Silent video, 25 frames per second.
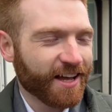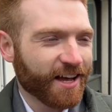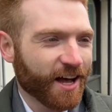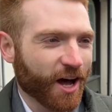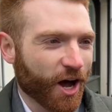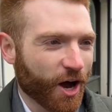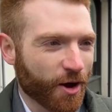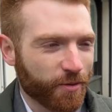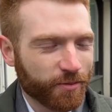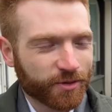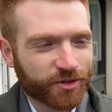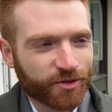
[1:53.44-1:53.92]

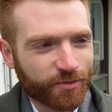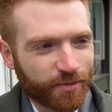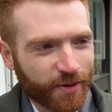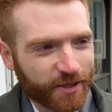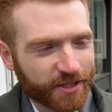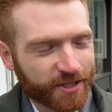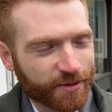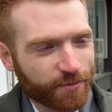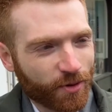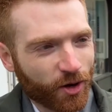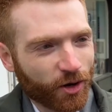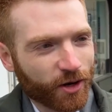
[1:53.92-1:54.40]
homes have been
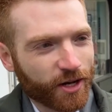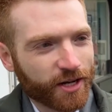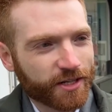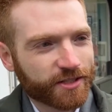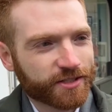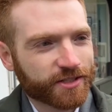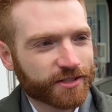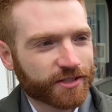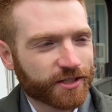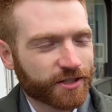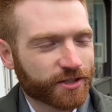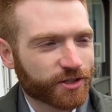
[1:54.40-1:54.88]

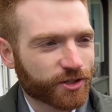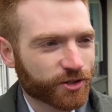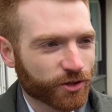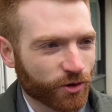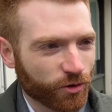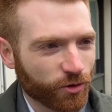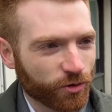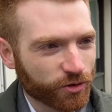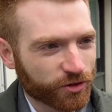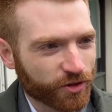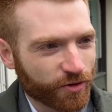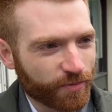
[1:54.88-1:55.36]
demolished,
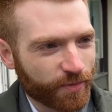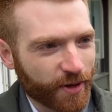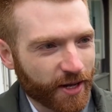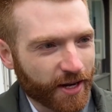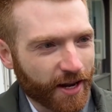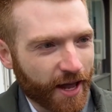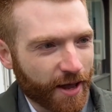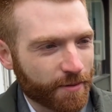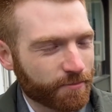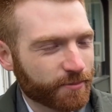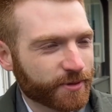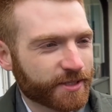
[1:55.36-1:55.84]
schools have been
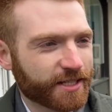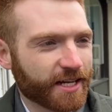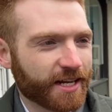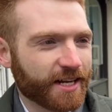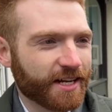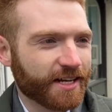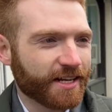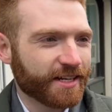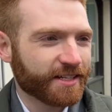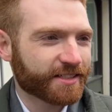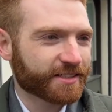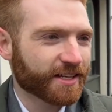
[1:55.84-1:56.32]

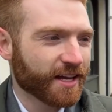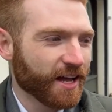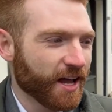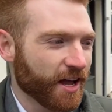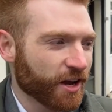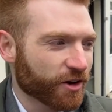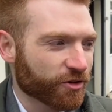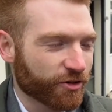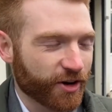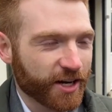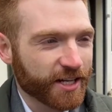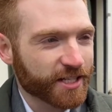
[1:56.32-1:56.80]
emptied,
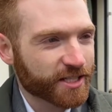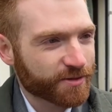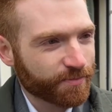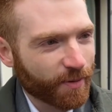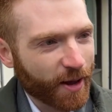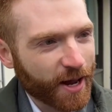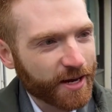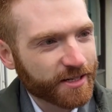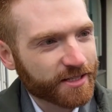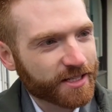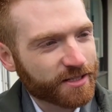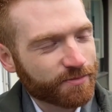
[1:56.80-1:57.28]
green
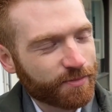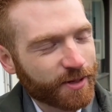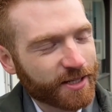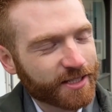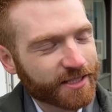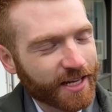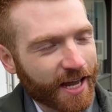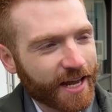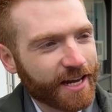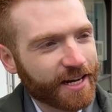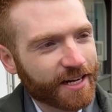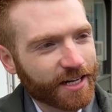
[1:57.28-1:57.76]
space has been
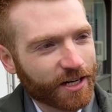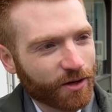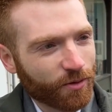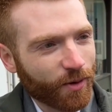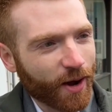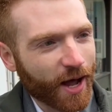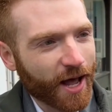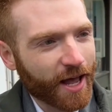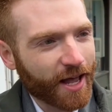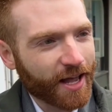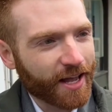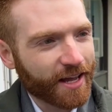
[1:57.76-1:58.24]
taken
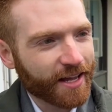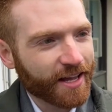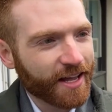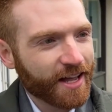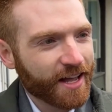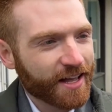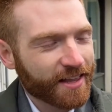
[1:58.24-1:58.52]
away.